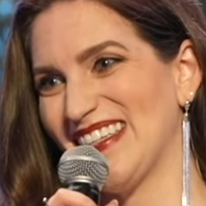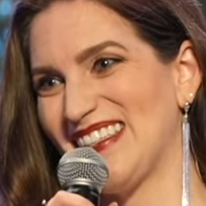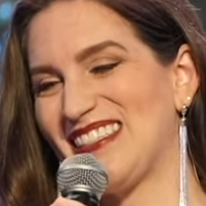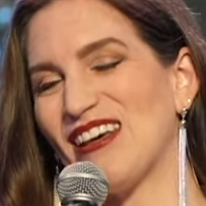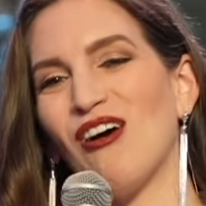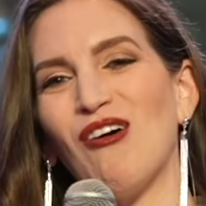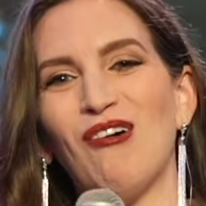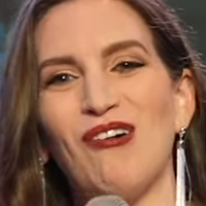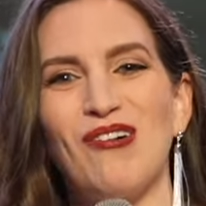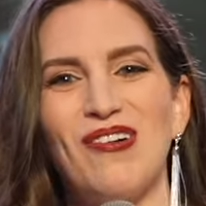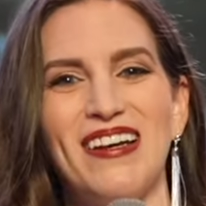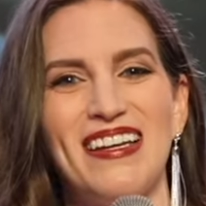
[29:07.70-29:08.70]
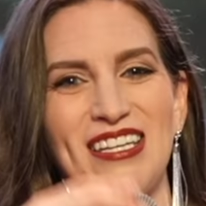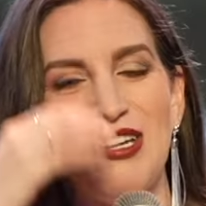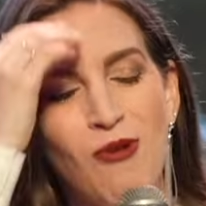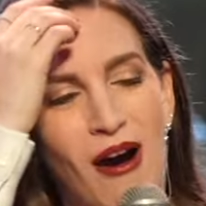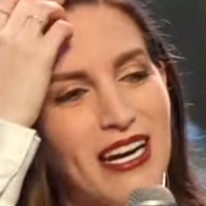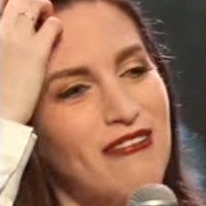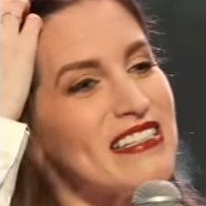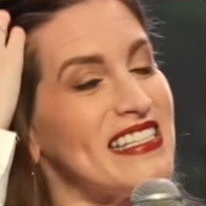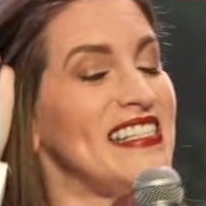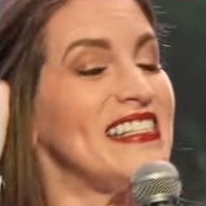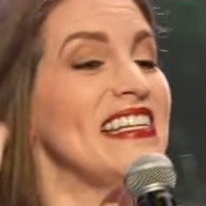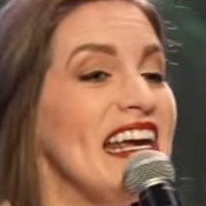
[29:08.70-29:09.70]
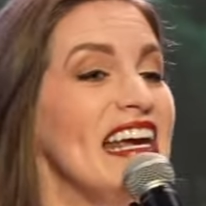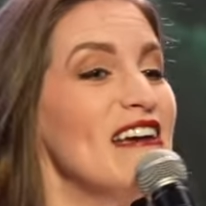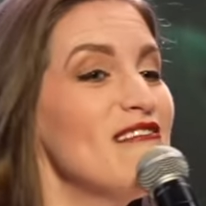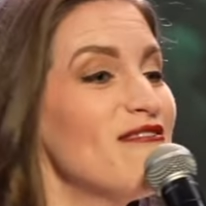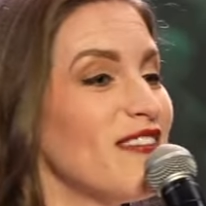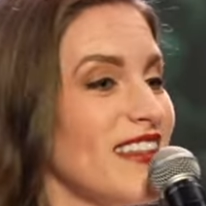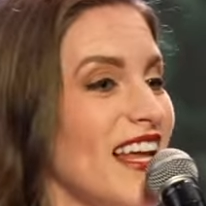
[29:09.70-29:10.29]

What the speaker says: So you want to receive